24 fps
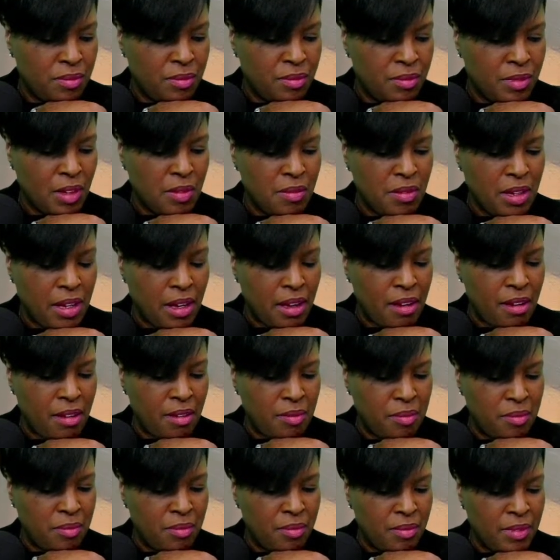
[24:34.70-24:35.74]
Okay.
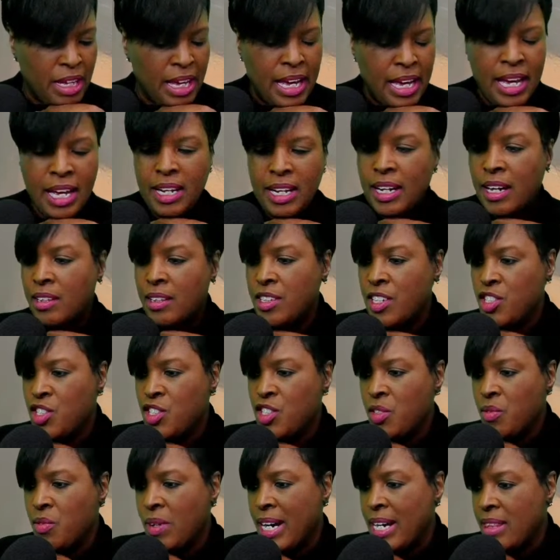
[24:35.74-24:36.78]
Now, did
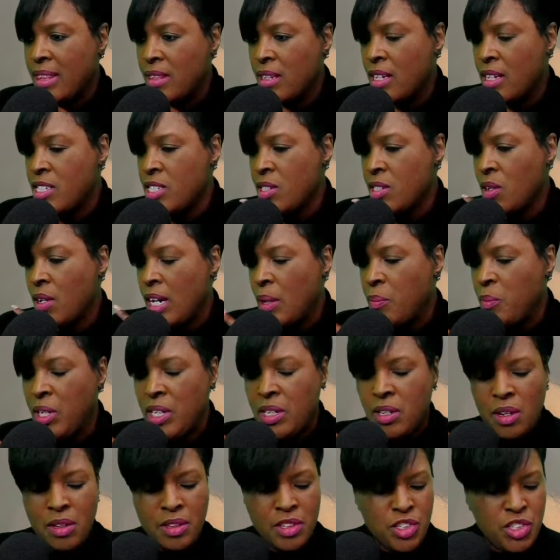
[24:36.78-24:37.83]
you write that? So we
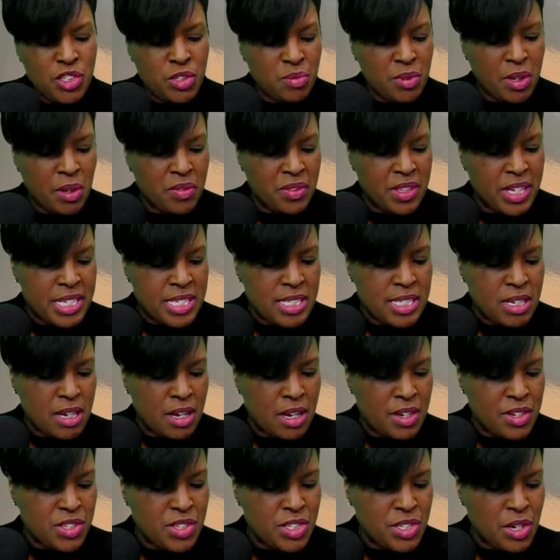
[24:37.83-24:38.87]
know that you wrote that
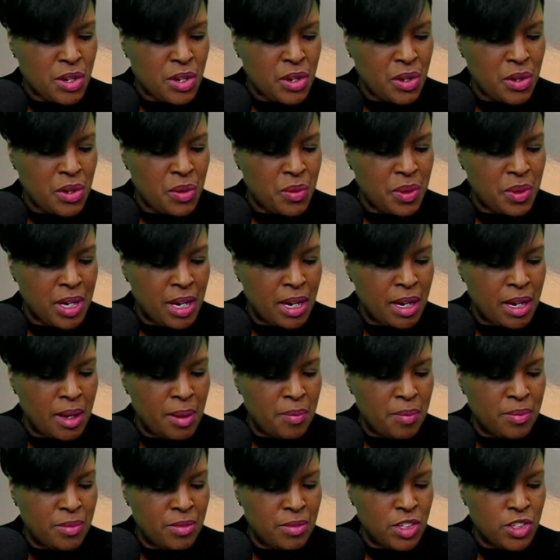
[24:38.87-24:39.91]
song. So
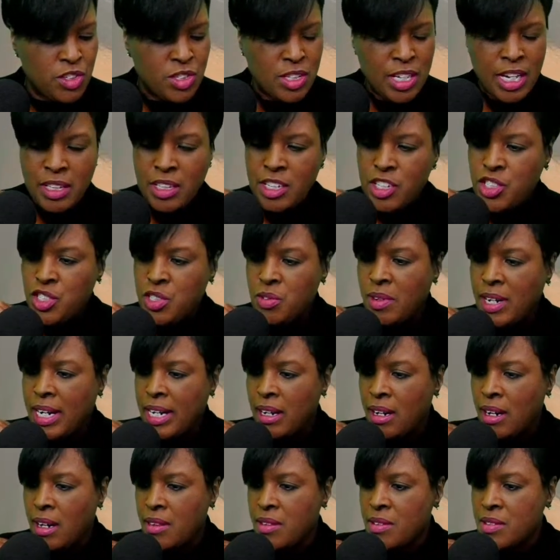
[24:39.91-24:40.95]
did you write
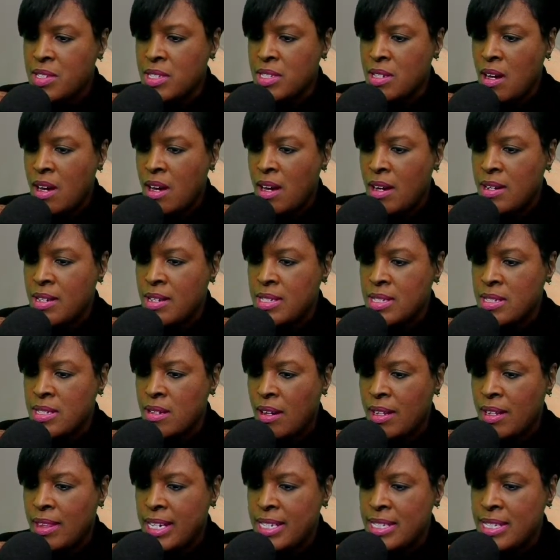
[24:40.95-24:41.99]
other songs
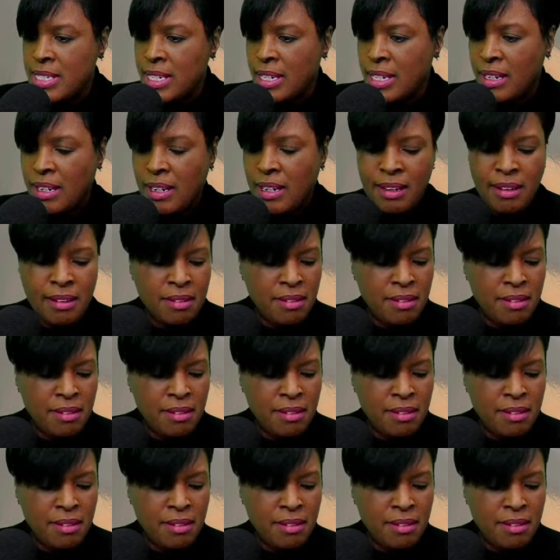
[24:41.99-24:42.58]
on that CD?